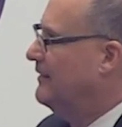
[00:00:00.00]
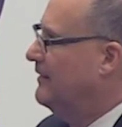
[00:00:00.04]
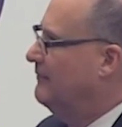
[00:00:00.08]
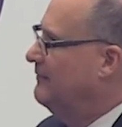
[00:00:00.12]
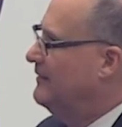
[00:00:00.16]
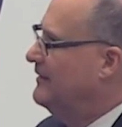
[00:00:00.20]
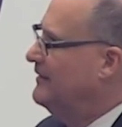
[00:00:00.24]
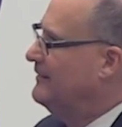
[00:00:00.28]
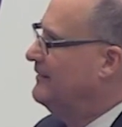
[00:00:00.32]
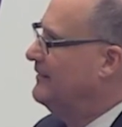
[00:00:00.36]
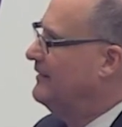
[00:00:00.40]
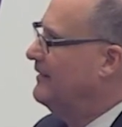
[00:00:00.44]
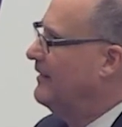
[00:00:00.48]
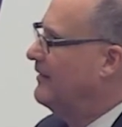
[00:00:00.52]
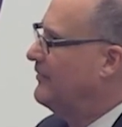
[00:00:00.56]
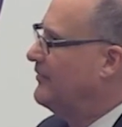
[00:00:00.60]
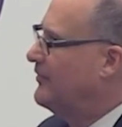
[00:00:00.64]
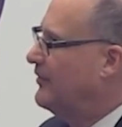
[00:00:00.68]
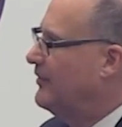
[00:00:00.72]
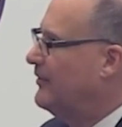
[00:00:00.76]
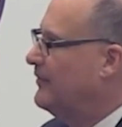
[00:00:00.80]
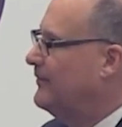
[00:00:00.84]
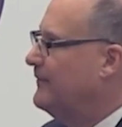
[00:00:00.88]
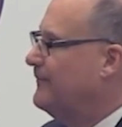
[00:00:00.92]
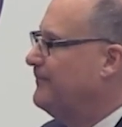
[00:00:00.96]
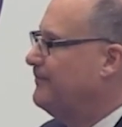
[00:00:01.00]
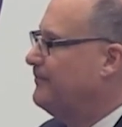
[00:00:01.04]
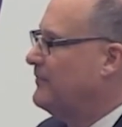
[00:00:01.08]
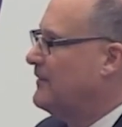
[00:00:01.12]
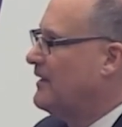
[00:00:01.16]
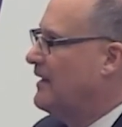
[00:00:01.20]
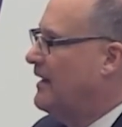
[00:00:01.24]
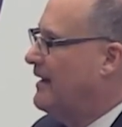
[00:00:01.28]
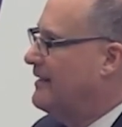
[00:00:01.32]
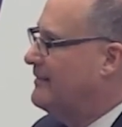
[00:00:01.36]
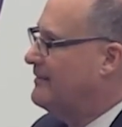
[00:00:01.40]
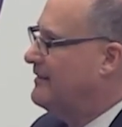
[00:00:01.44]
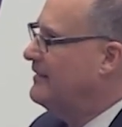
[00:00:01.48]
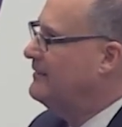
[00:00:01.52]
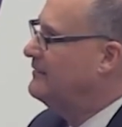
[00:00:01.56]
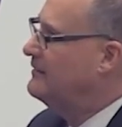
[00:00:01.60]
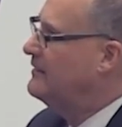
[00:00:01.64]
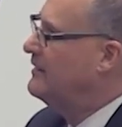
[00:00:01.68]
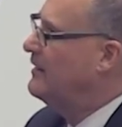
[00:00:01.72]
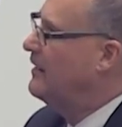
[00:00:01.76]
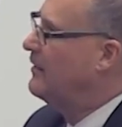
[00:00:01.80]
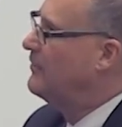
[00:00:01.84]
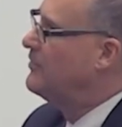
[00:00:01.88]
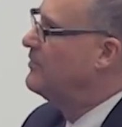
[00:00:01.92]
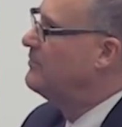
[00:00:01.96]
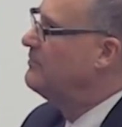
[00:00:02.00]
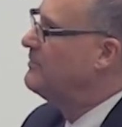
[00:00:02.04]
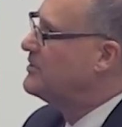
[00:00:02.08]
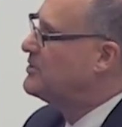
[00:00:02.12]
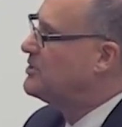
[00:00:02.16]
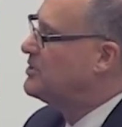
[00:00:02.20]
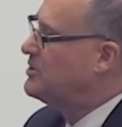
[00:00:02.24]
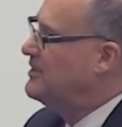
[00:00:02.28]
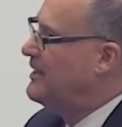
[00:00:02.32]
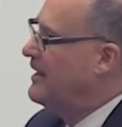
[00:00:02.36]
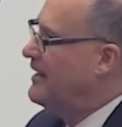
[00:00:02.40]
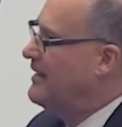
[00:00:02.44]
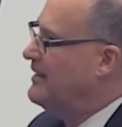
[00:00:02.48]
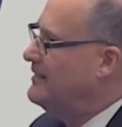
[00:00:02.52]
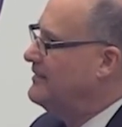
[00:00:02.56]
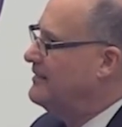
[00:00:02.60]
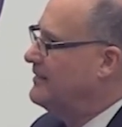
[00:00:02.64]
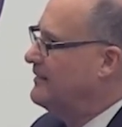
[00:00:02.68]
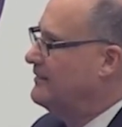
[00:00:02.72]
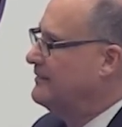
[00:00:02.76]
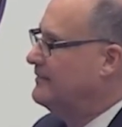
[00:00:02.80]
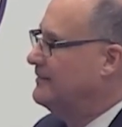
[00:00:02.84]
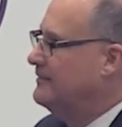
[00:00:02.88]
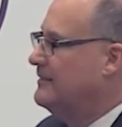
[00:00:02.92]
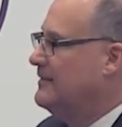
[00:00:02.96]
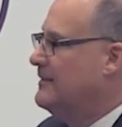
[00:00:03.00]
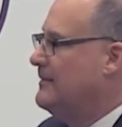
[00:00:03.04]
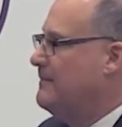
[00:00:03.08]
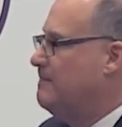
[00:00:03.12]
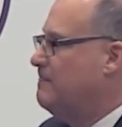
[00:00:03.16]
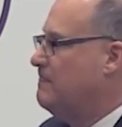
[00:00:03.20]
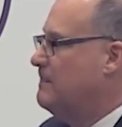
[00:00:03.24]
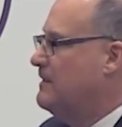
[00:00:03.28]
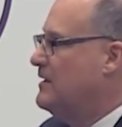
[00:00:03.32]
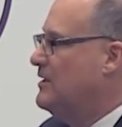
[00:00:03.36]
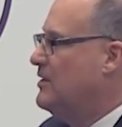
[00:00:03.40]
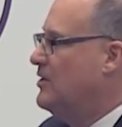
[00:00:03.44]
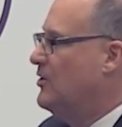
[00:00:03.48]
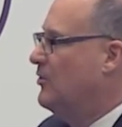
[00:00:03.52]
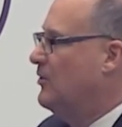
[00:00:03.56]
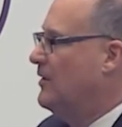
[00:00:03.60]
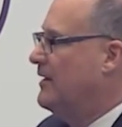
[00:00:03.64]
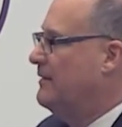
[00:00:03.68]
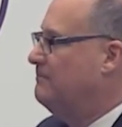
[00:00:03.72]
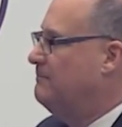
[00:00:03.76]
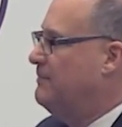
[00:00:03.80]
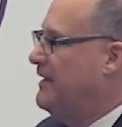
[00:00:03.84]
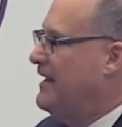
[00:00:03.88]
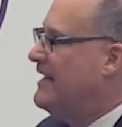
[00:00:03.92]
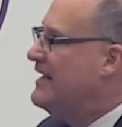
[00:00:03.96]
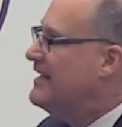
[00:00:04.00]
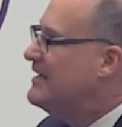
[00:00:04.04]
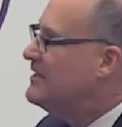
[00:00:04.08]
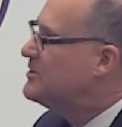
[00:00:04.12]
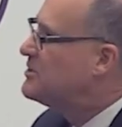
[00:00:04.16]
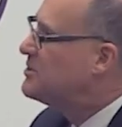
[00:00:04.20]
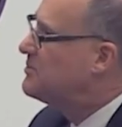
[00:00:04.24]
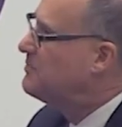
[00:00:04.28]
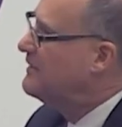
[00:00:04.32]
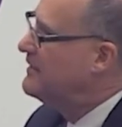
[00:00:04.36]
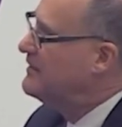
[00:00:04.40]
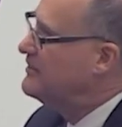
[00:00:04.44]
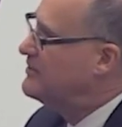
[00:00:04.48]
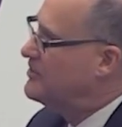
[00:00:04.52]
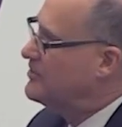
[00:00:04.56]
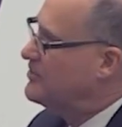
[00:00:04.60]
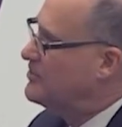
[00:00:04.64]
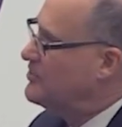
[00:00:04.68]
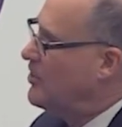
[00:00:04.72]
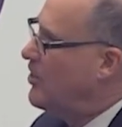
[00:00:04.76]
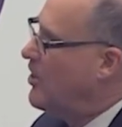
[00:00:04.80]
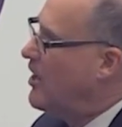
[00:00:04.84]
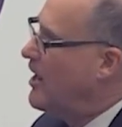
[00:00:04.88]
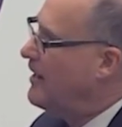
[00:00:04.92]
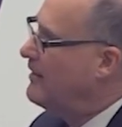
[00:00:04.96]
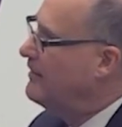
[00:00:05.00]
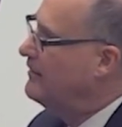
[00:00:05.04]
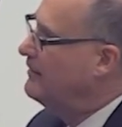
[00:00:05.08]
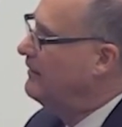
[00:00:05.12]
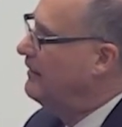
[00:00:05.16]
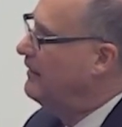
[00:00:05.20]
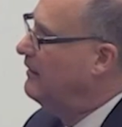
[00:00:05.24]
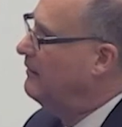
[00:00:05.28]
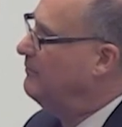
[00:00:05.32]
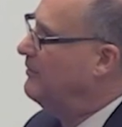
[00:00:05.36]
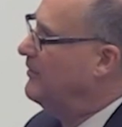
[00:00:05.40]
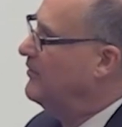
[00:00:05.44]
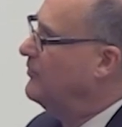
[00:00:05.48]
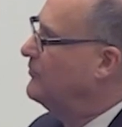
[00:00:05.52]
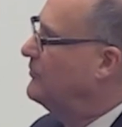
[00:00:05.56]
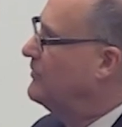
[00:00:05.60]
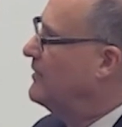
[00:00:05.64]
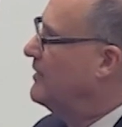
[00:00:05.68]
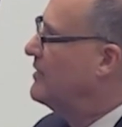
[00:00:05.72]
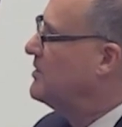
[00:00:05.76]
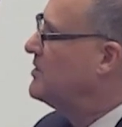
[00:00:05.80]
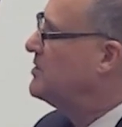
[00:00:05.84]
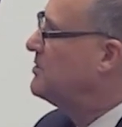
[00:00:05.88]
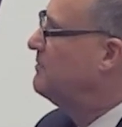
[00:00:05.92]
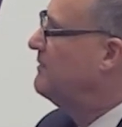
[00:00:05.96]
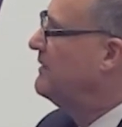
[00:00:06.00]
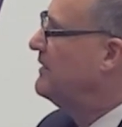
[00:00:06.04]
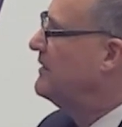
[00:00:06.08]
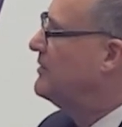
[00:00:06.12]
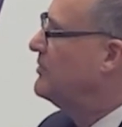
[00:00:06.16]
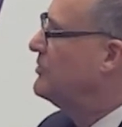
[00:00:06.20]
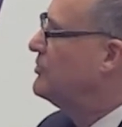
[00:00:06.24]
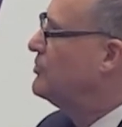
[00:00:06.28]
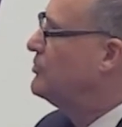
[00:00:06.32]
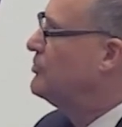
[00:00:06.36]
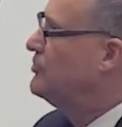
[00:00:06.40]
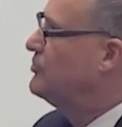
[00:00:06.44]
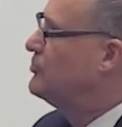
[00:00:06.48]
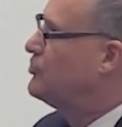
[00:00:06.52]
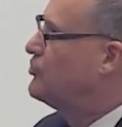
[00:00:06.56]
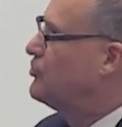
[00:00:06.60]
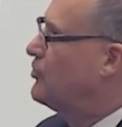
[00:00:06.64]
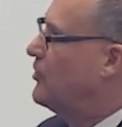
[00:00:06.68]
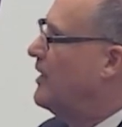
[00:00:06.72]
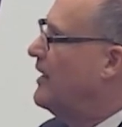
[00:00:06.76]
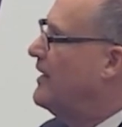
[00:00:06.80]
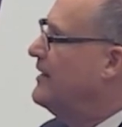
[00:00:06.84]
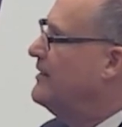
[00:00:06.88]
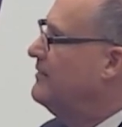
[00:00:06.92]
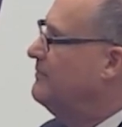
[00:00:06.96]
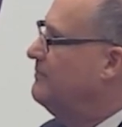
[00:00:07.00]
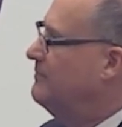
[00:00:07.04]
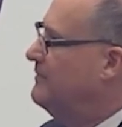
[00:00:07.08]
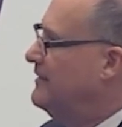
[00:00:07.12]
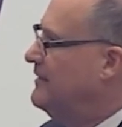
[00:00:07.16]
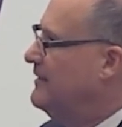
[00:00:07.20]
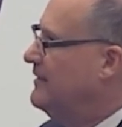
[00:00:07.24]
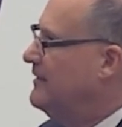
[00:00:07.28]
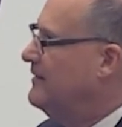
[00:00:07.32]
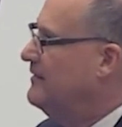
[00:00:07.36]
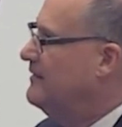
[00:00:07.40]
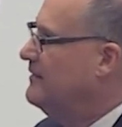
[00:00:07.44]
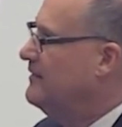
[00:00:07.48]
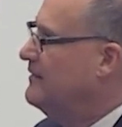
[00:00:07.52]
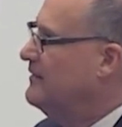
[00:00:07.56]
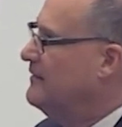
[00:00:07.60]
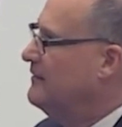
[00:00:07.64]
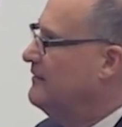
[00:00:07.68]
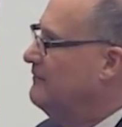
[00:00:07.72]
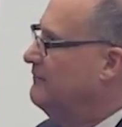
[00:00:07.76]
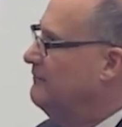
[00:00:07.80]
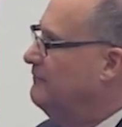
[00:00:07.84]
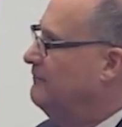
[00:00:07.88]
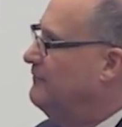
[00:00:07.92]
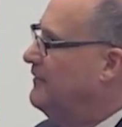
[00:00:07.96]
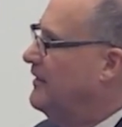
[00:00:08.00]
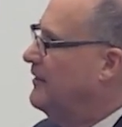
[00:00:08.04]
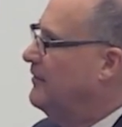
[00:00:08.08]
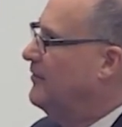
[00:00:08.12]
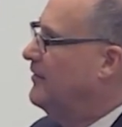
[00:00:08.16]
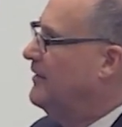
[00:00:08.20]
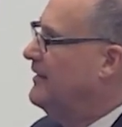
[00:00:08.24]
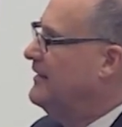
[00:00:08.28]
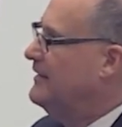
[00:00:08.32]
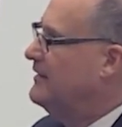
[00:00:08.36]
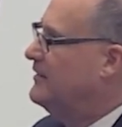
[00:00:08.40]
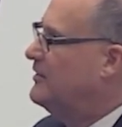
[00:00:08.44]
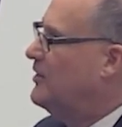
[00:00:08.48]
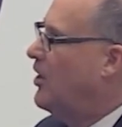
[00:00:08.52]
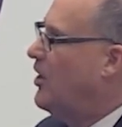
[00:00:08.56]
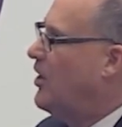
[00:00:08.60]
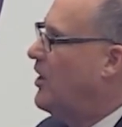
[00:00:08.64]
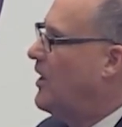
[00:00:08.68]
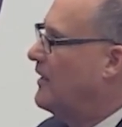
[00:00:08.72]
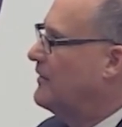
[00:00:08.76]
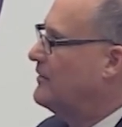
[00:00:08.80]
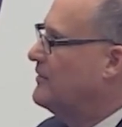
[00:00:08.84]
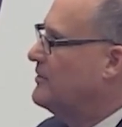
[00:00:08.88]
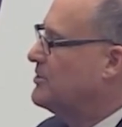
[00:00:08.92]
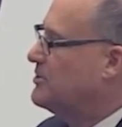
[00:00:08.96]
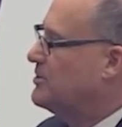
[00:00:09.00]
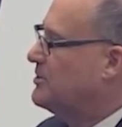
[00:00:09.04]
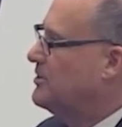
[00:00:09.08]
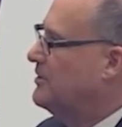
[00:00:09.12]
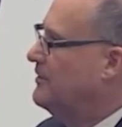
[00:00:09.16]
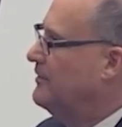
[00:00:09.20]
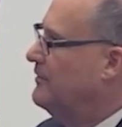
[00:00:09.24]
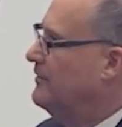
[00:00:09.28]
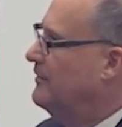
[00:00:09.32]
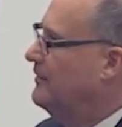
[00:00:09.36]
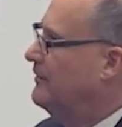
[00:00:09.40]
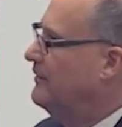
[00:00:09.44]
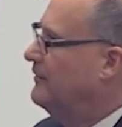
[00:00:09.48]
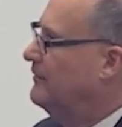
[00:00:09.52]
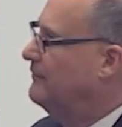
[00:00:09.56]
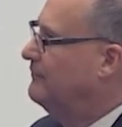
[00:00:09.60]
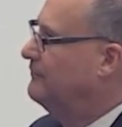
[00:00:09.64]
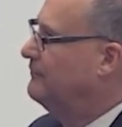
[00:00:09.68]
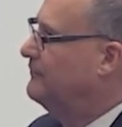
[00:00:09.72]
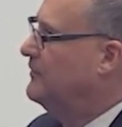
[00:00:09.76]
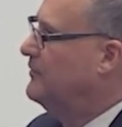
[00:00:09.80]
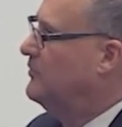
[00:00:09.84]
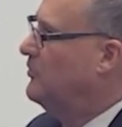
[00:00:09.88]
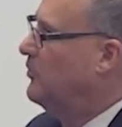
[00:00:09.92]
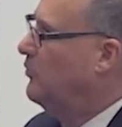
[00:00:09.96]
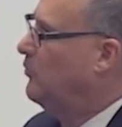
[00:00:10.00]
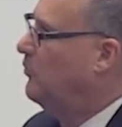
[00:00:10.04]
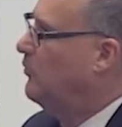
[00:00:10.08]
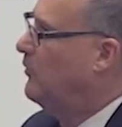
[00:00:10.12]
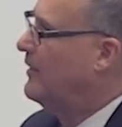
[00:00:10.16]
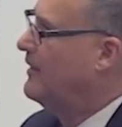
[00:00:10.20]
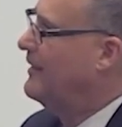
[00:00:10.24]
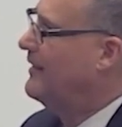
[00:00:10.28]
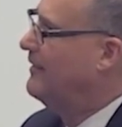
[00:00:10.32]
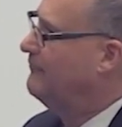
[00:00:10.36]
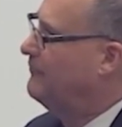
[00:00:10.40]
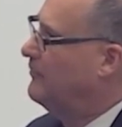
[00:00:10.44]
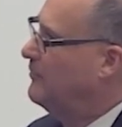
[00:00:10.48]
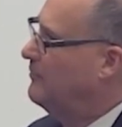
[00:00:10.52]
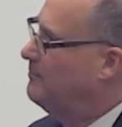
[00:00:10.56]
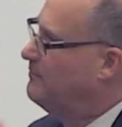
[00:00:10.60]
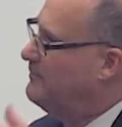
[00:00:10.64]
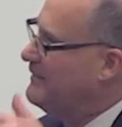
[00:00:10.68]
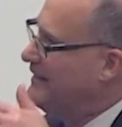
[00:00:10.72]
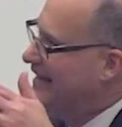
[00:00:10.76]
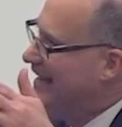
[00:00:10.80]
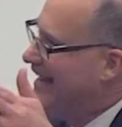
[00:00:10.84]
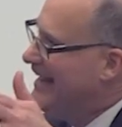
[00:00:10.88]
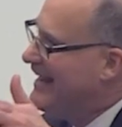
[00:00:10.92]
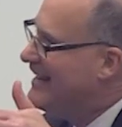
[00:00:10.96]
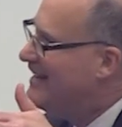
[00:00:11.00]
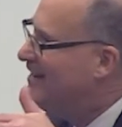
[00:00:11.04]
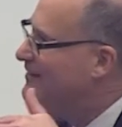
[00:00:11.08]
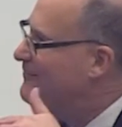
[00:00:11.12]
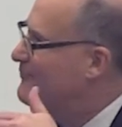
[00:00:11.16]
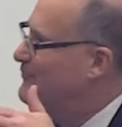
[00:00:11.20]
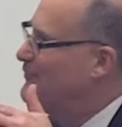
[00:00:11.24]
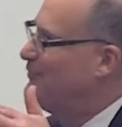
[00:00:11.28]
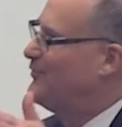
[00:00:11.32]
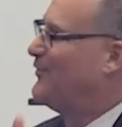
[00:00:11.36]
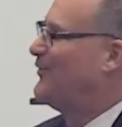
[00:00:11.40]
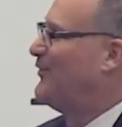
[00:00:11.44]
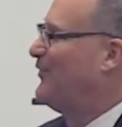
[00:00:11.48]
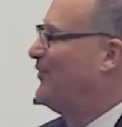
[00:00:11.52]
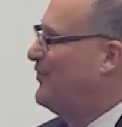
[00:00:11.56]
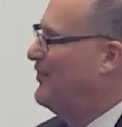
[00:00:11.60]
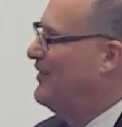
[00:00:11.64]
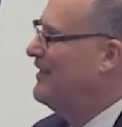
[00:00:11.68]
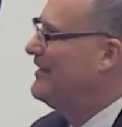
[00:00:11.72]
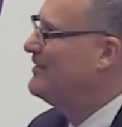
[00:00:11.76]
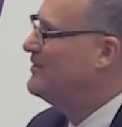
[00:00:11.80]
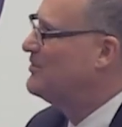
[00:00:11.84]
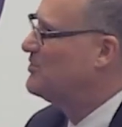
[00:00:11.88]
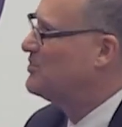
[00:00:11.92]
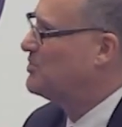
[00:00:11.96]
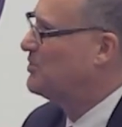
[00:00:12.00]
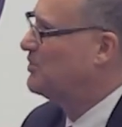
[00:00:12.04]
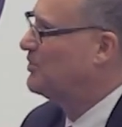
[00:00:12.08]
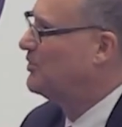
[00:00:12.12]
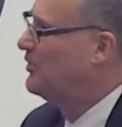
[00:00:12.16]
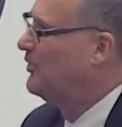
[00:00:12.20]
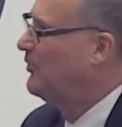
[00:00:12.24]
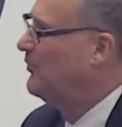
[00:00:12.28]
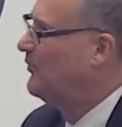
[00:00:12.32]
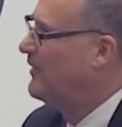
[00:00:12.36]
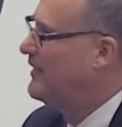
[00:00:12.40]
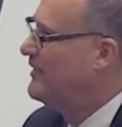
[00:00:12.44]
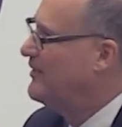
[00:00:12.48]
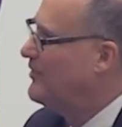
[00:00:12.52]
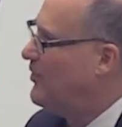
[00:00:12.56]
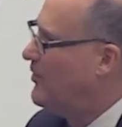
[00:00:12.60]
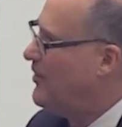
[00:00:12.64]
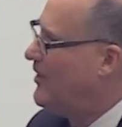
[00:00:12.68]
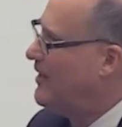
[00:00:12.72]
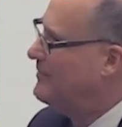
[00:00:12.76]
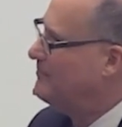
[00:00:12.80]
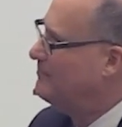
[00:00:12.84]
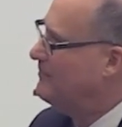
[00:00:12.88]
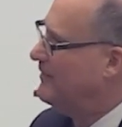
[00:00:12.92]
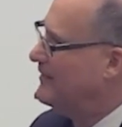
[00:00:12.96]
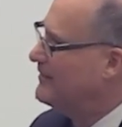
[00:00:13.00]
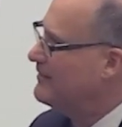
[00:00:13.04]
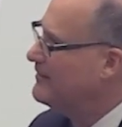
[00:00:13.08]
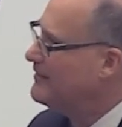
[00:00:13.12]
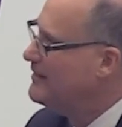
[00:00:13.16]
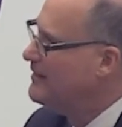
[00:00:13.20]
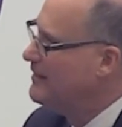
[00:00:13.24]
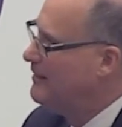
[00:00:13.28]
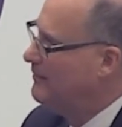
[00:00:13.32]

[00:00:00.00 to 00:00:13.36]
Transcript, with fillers: I mean, the other, I think the other mistake, and, you know, it pains me to talk about this because you try to be very cognizant of, you know, whatever behavioral things are going on, but